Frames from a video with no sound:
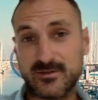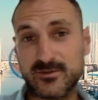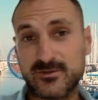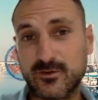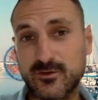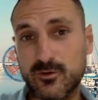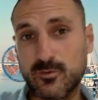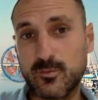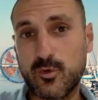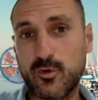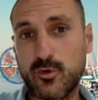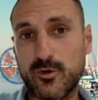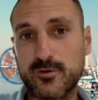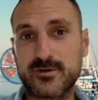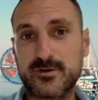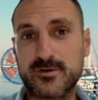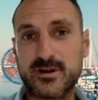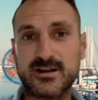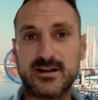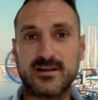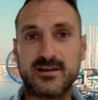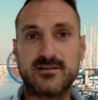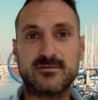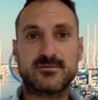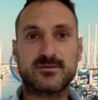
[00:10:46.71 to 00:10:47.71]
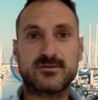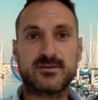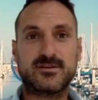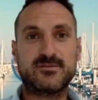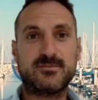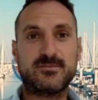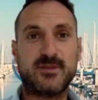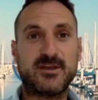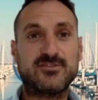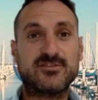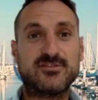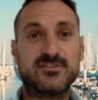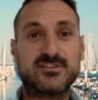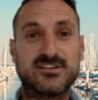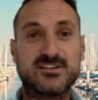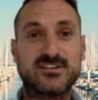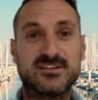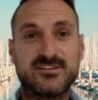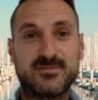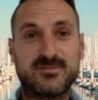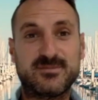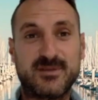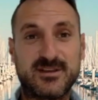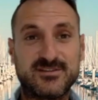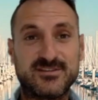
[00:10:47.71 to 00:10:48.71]
so important right now,
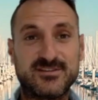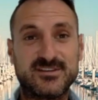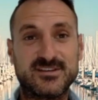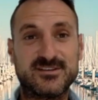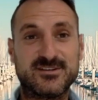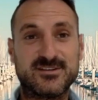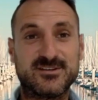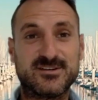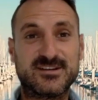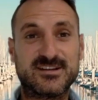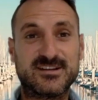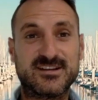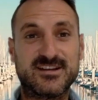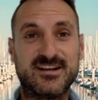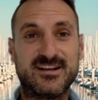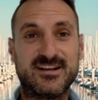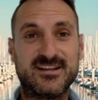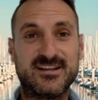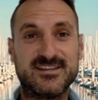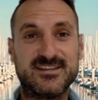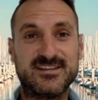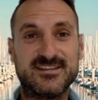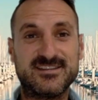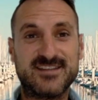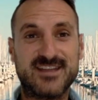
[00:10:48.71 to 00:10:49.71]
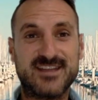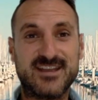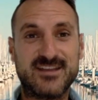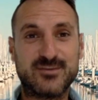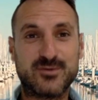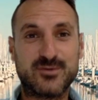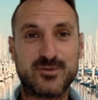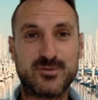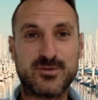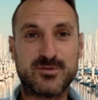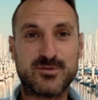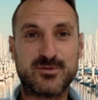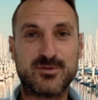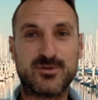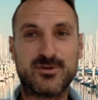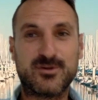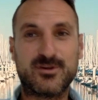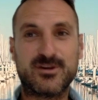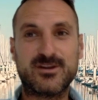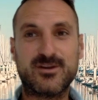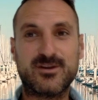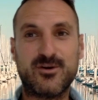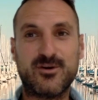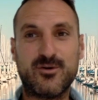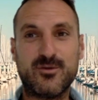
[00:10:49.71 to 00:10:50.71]
especially during these days where people are
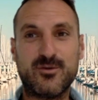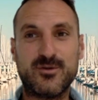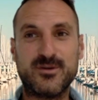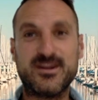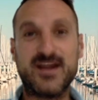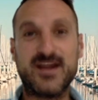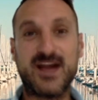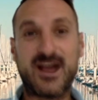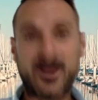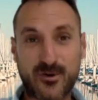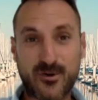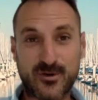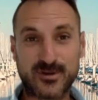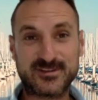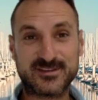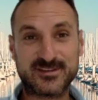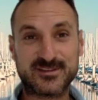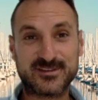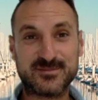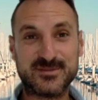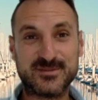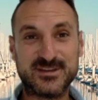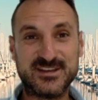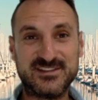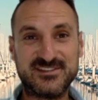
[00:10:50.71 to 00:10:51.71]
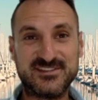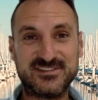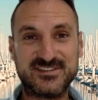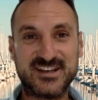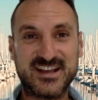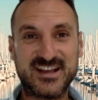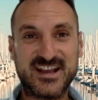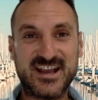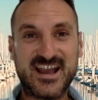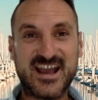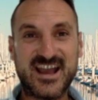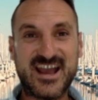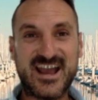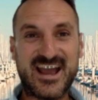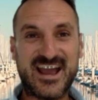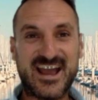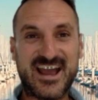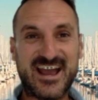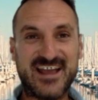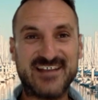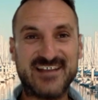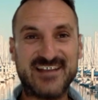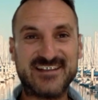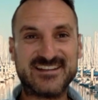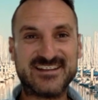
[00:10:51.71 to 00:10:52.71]
at home and not going to the beach,
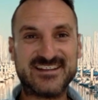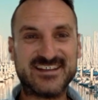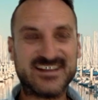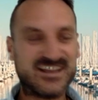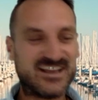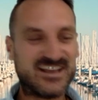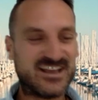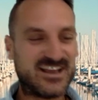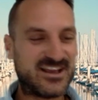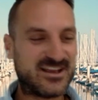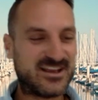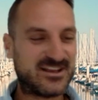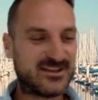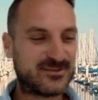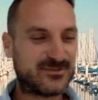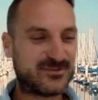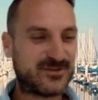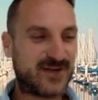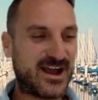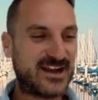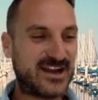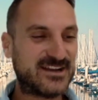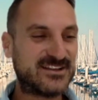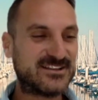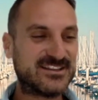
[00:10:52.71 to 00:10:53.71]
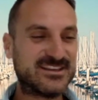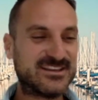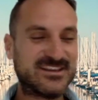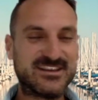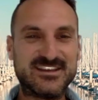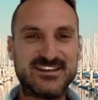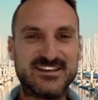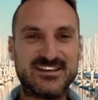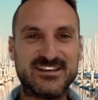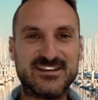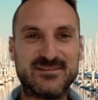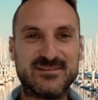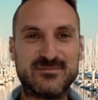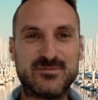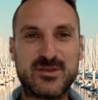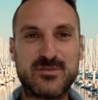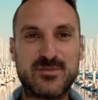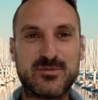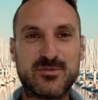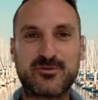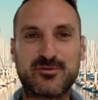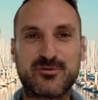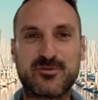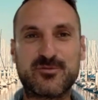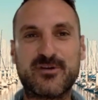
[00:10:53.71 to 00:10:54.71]
and finally
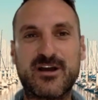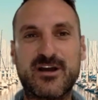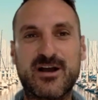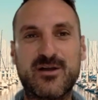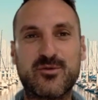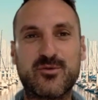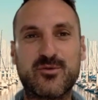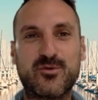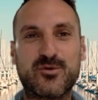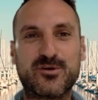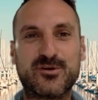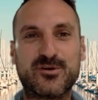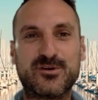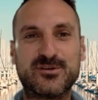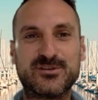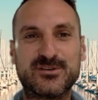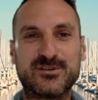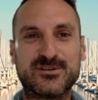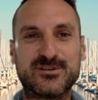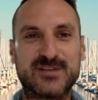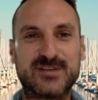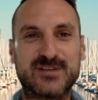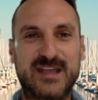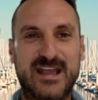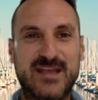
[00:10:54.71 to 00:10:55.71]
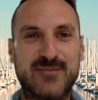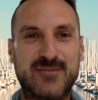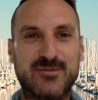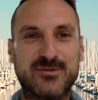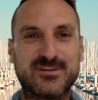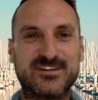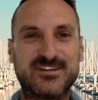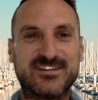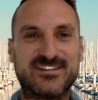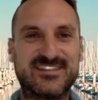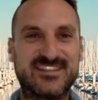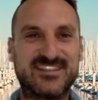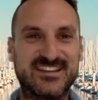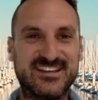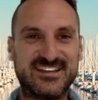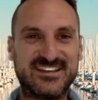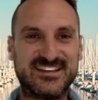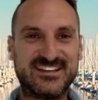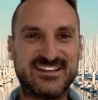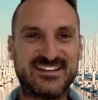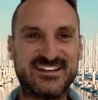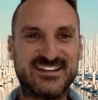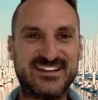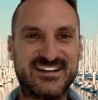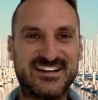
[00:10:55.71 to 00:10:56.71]
people from around the world are able to see